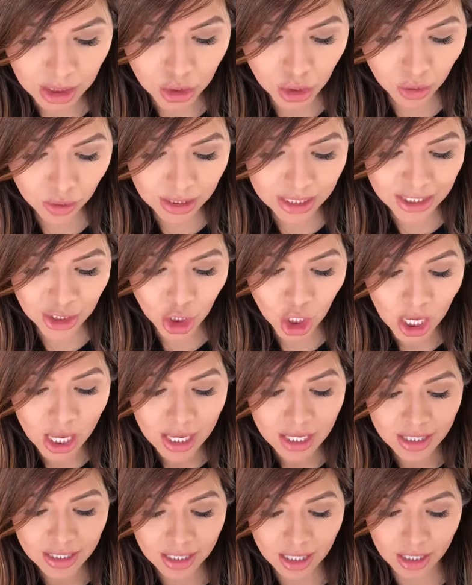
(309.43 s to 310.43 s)
So let's
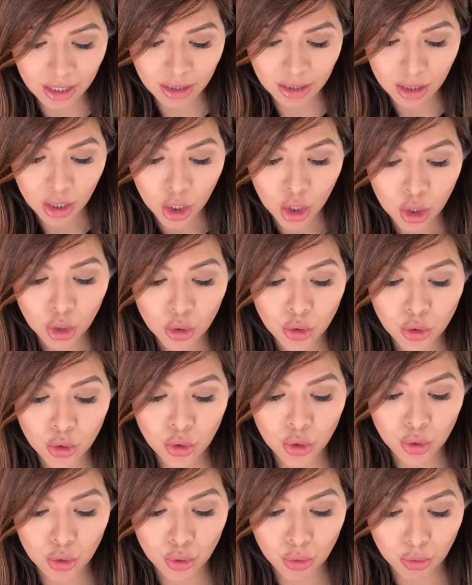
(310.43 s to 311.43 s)
get
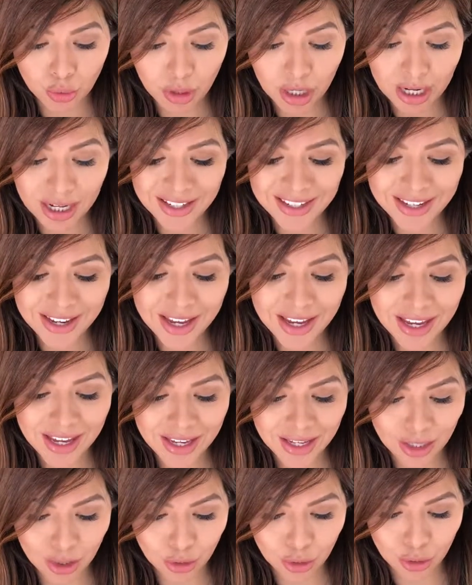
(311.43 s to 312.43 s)
straight
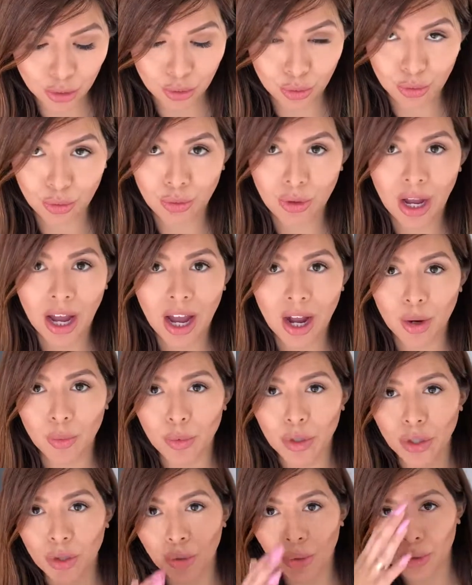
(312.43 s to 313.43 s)
into how
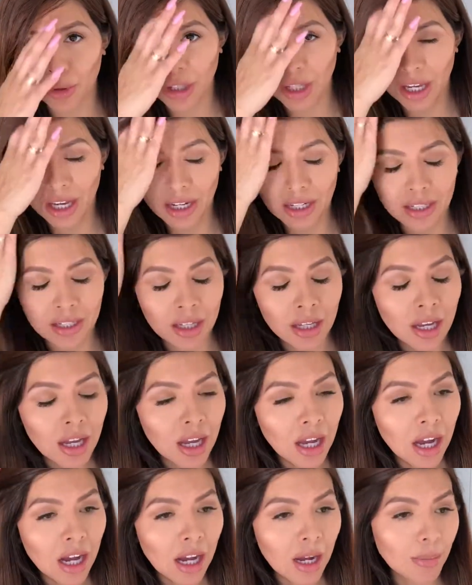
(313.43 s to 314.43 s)
we create
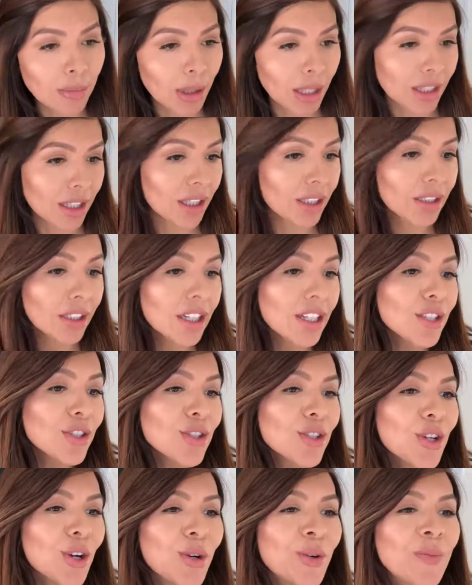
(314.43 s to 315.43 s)
a bucket
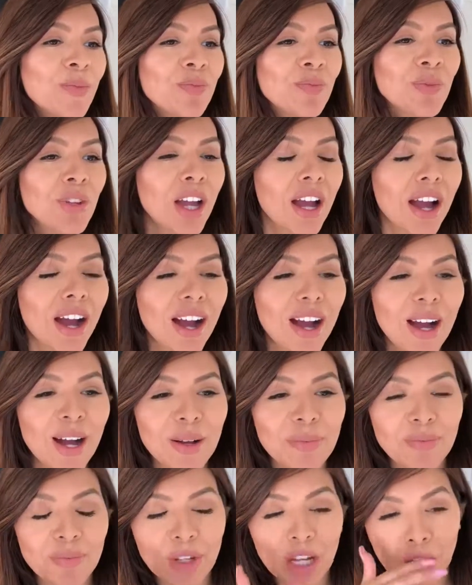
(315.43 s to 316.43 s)
list. So
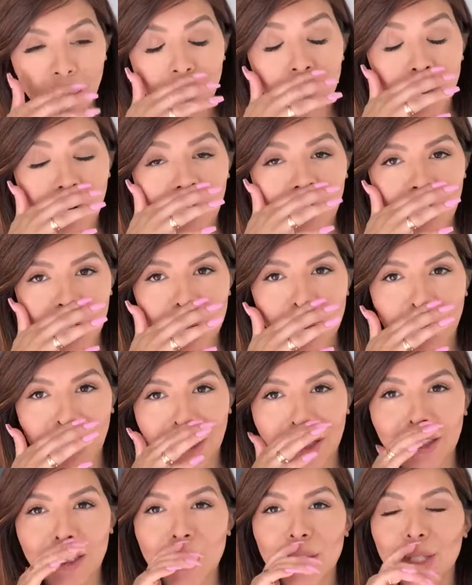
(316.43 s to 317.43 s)
a reverse
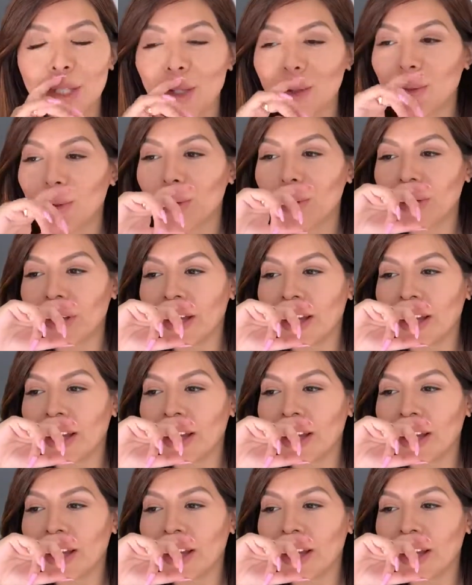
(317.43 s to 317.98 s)
bucket list. So